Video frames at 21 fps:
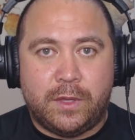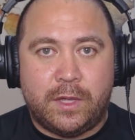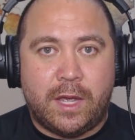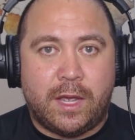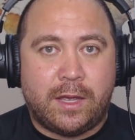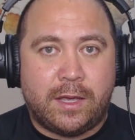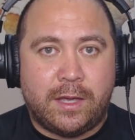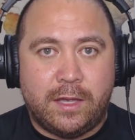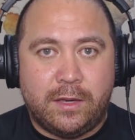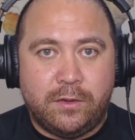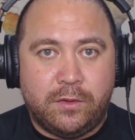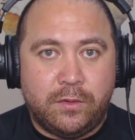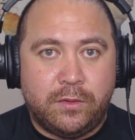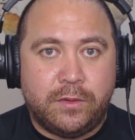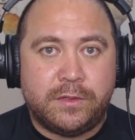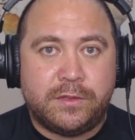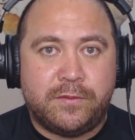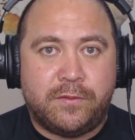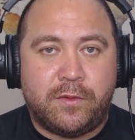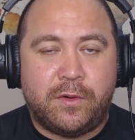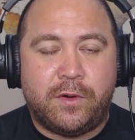I can do
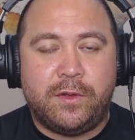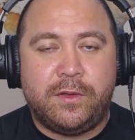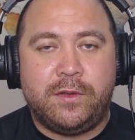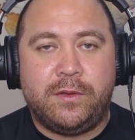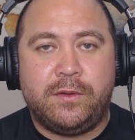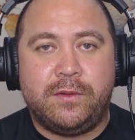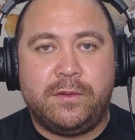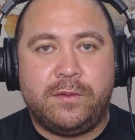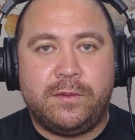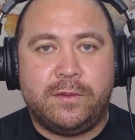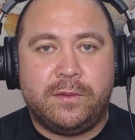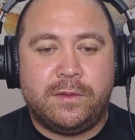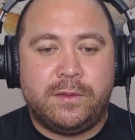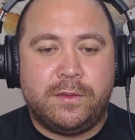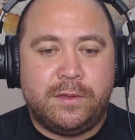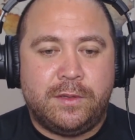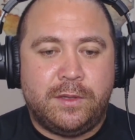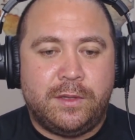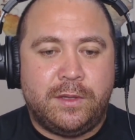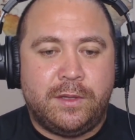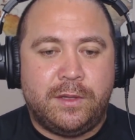this for you,
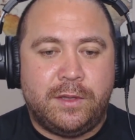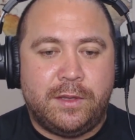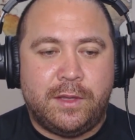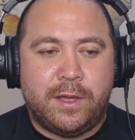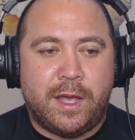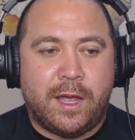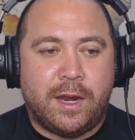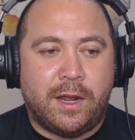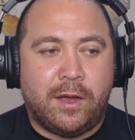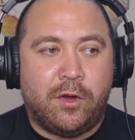and